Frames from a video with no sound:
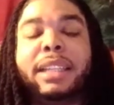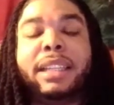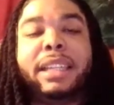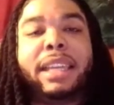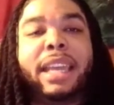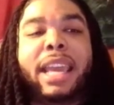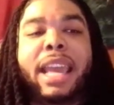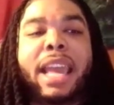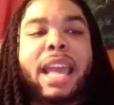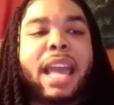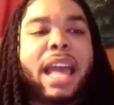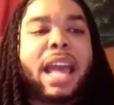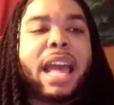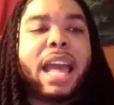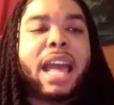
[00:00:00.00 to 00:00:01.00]
yeah,
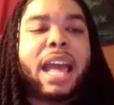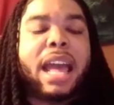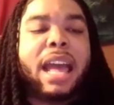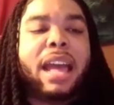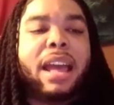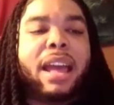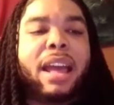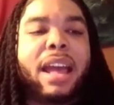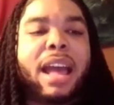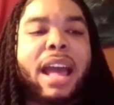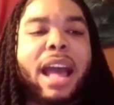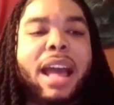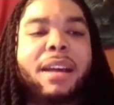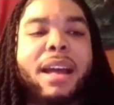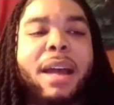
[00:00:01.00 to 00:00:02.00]

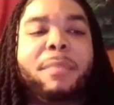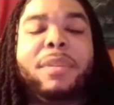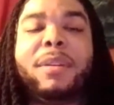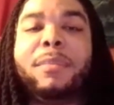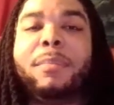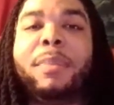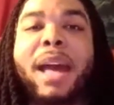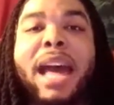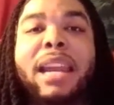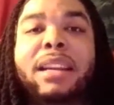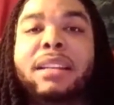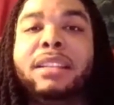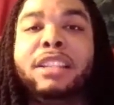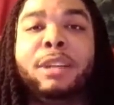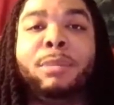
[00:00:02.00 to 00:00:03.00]
I've been
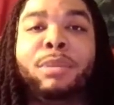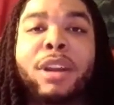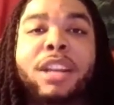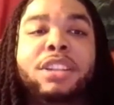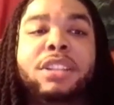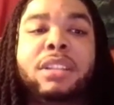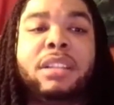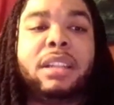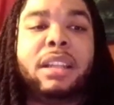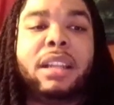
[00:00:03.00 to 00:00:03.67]
battling depression.